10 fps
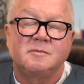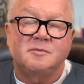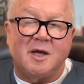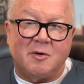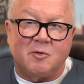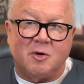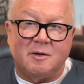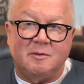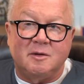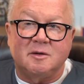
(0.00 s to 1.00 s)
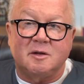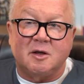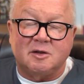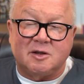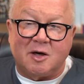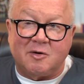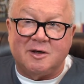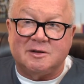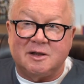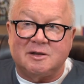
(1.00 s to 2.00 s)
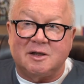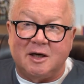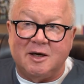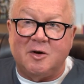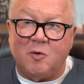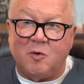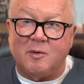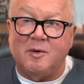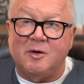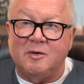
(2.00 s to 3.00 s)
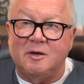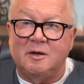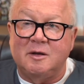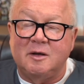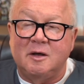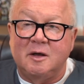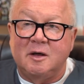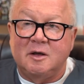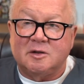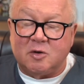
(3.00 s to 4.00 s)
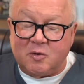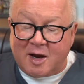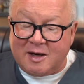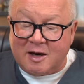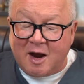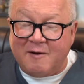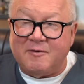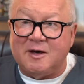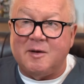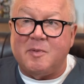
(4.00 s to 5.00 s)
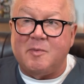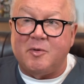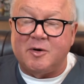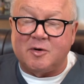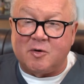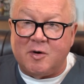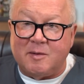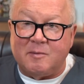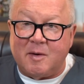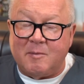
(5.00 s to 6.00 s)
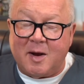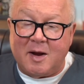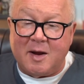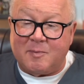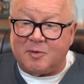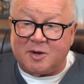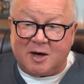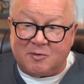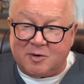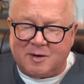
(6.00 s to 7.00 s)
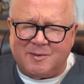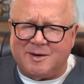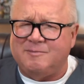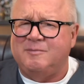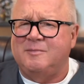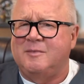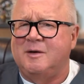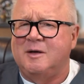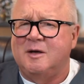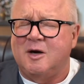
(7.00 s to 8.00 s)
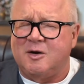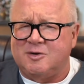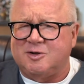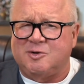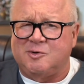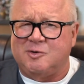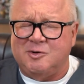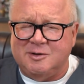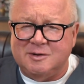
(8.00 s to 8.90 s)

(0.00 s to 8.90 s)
Thyroid, because thyroid is a selenium Mm-hmm. So I often get people in here going, "I'm, I'm hypothyroid." I'm like, "Are you sure?"